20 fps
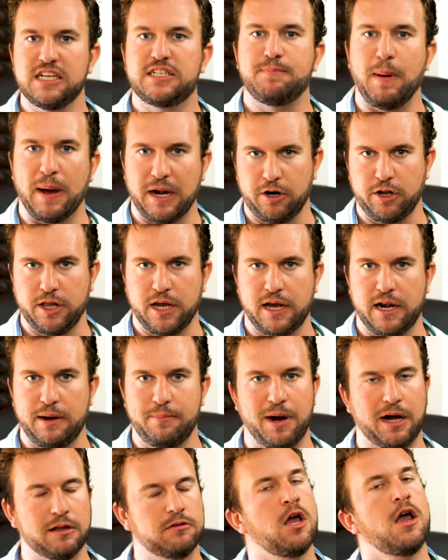He's better than
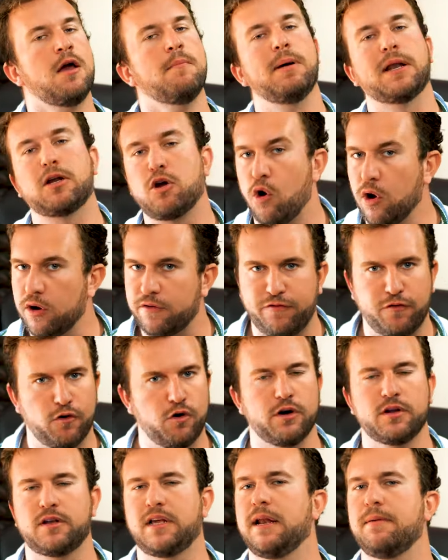Grimaldo. But going
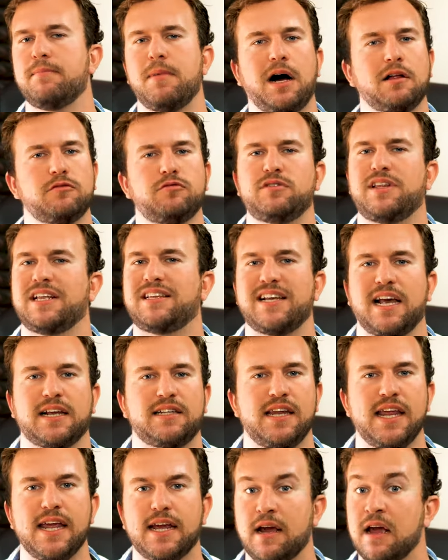forward, Grimaldo, the
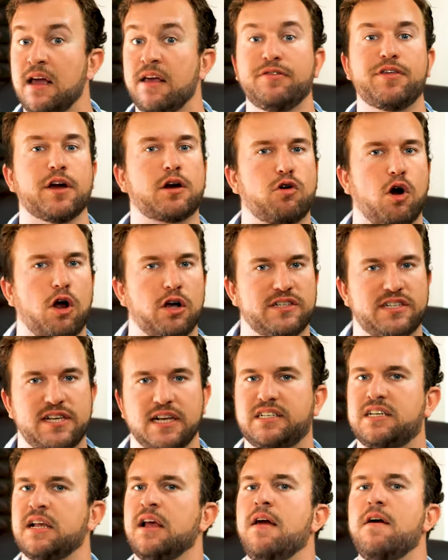technique, the
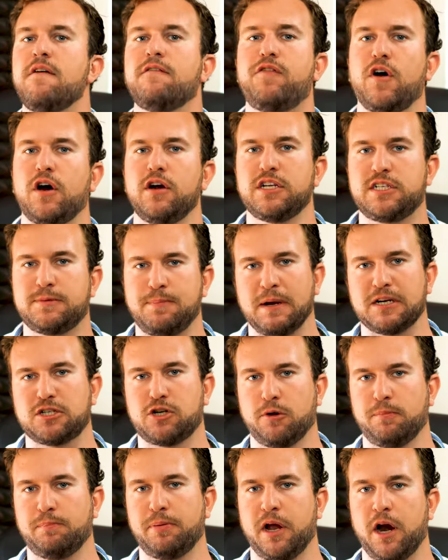crosses, very
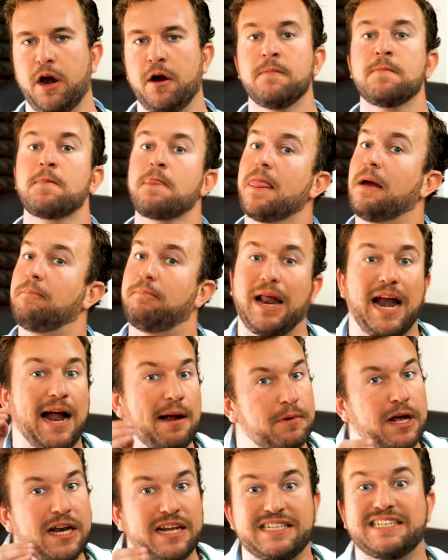special player. But
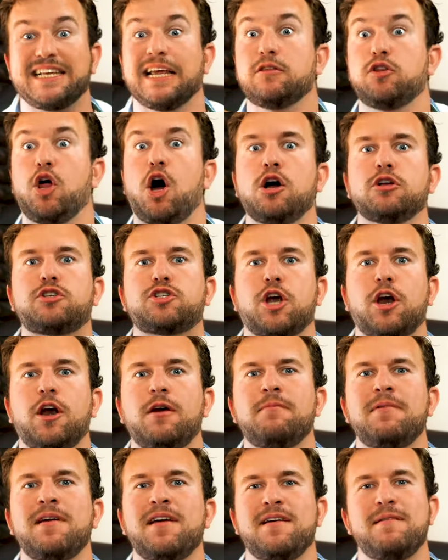I'm gonna say long
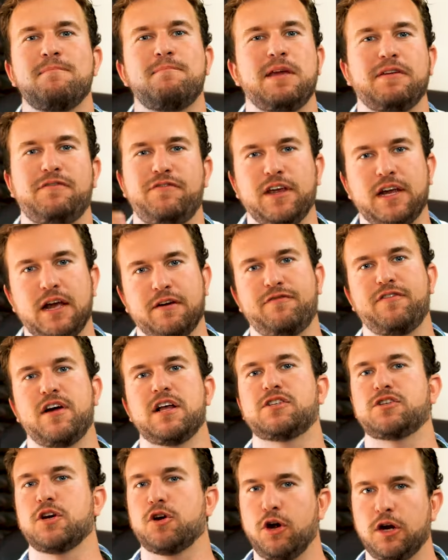term, Benfica
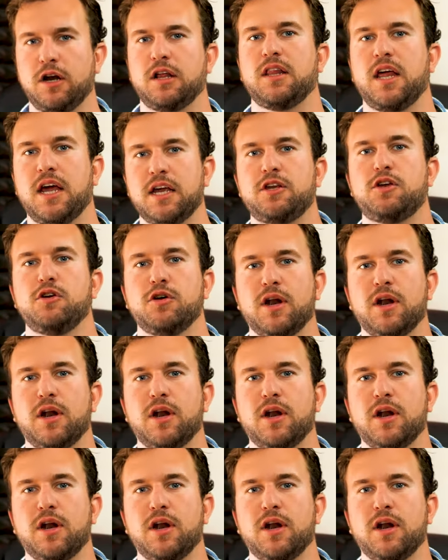fans are gonna like